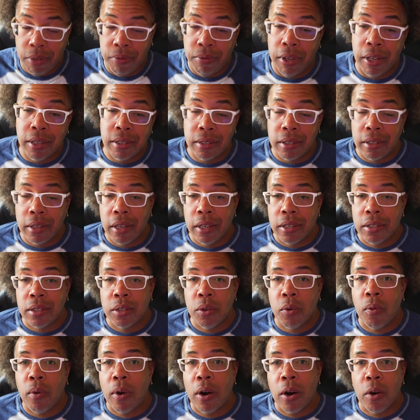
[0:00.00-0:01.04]
the case,
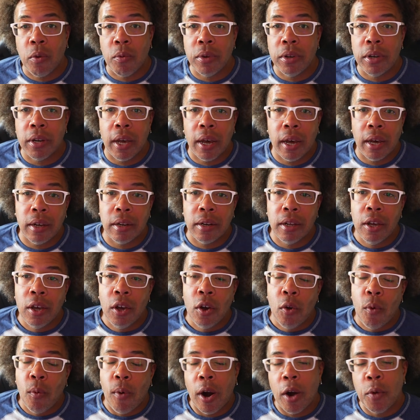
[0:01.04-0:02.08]
then why are we
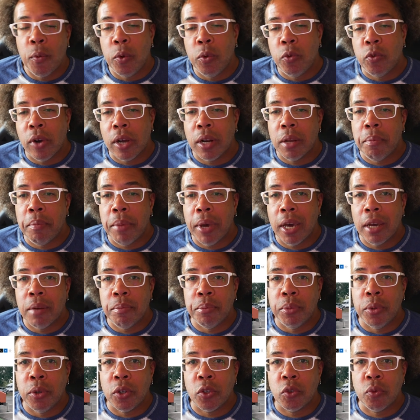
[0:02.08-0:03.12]
trying to ban
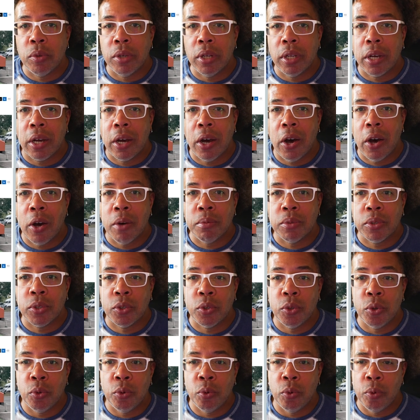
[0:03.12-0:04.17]
books when it comes
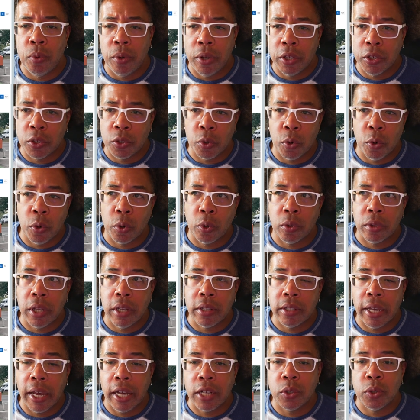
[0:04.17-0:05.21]
to historical
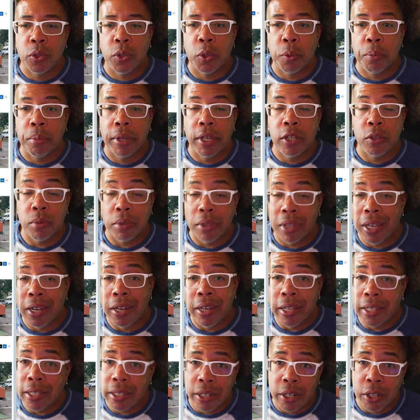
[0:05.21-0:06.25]
things that actually took place within
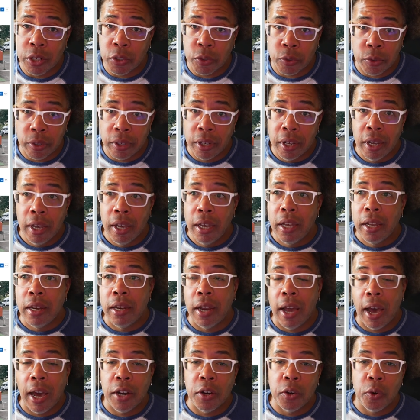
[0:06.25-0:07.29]
this country,
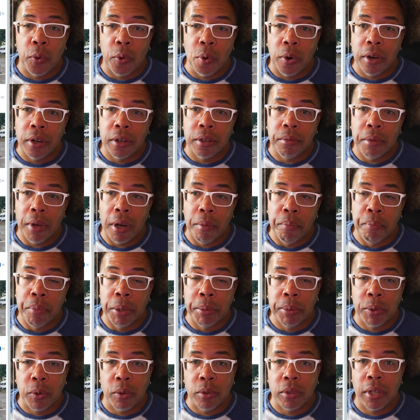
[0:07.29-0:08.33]
not during a
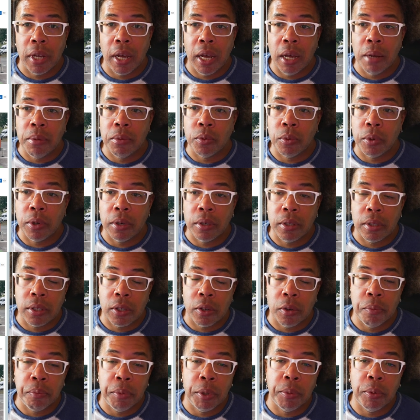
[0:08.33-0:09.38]
biblical times where
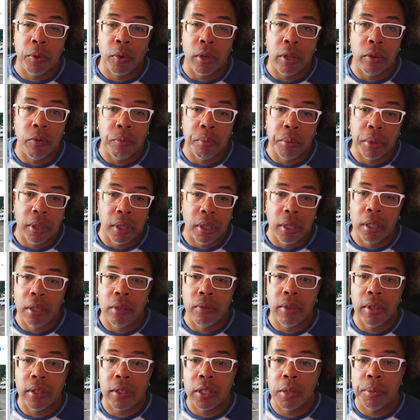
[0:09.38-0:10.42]
certain people don't even believe
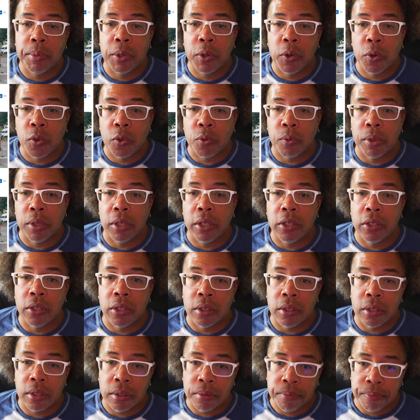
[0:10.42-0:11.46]
in some of those
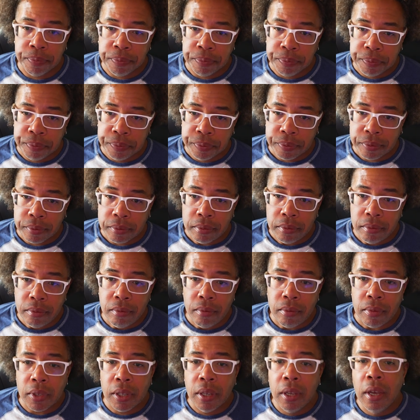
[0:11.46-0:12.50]
religions?
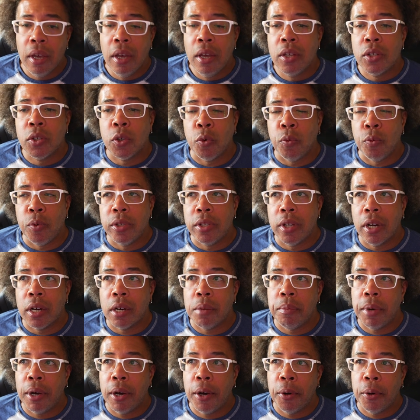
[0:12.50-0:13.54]
So when we talk
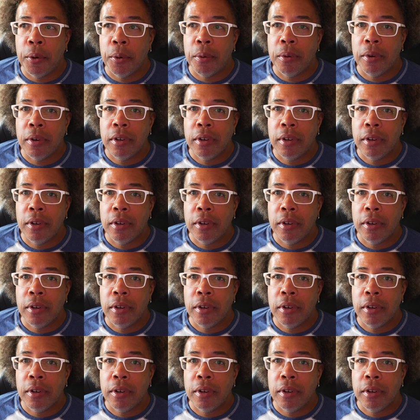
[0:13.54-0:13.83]
about